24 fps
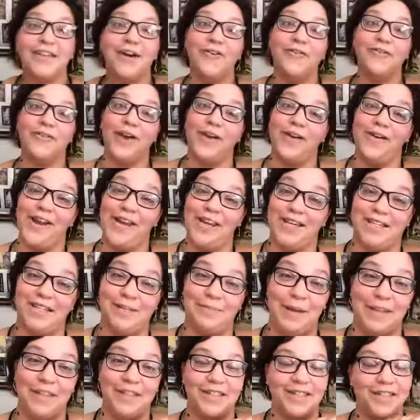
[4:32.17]
so very
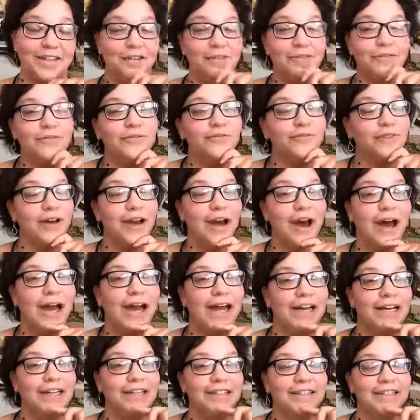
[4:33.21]
expensive,
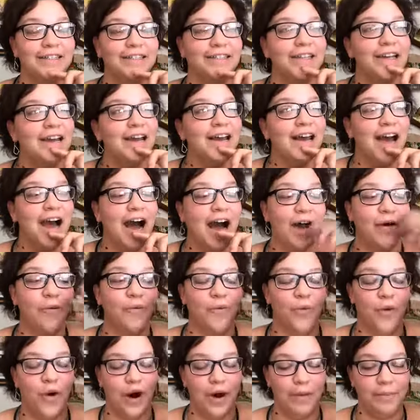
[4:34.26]
and I
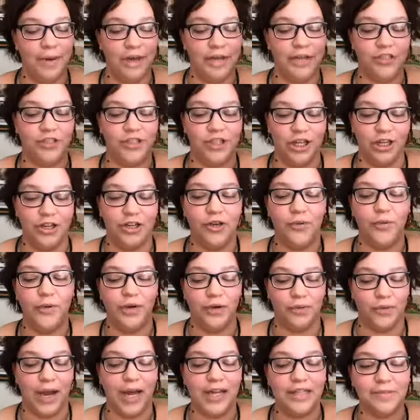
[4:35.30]
want my
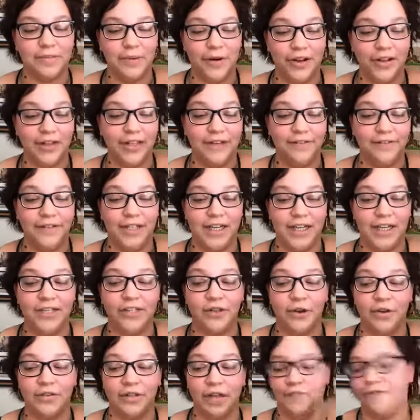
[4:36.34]
genuine raspberry leaf tea,
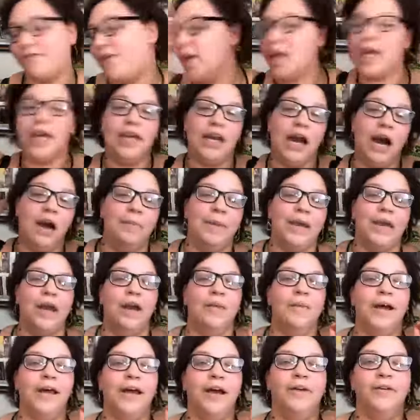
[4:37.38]
so I was like, fuck it, I'll make it
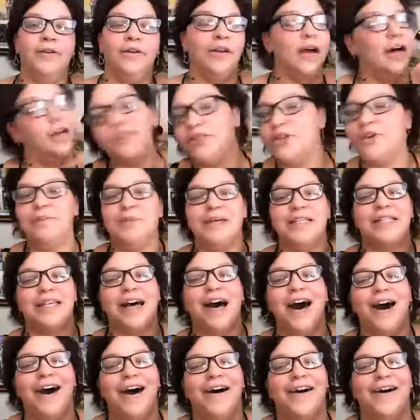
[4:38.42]
on my own. I'll do it
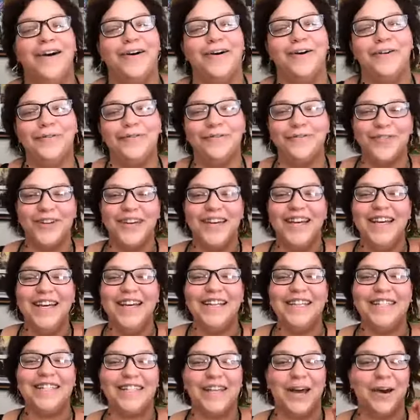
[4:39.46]
myself.
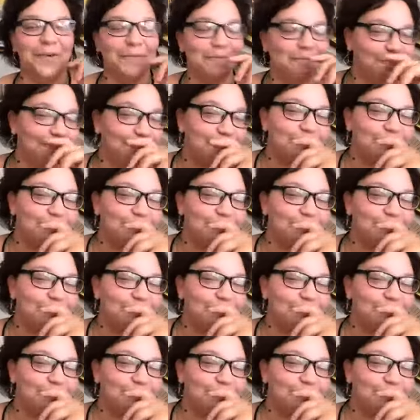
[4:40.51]
So